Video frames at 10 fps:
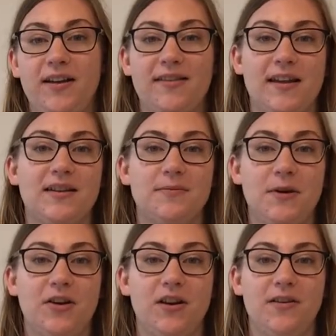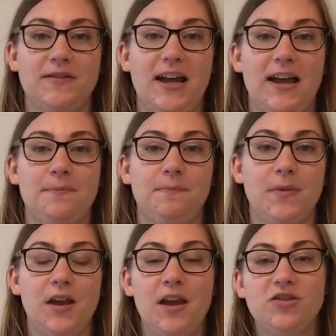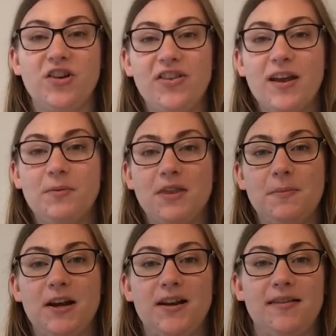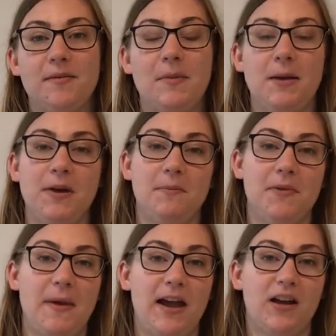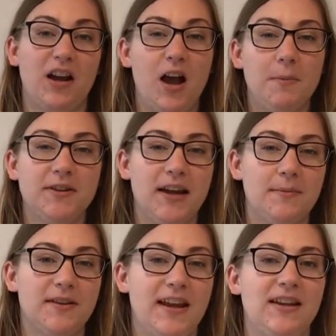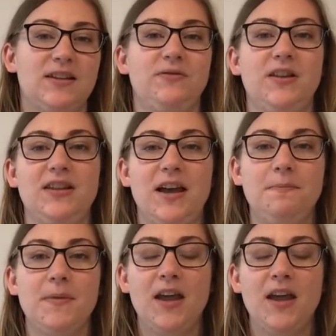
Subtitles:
an extended period of time. Just like with the bunnies, mom comes back a couple times a day to feed them,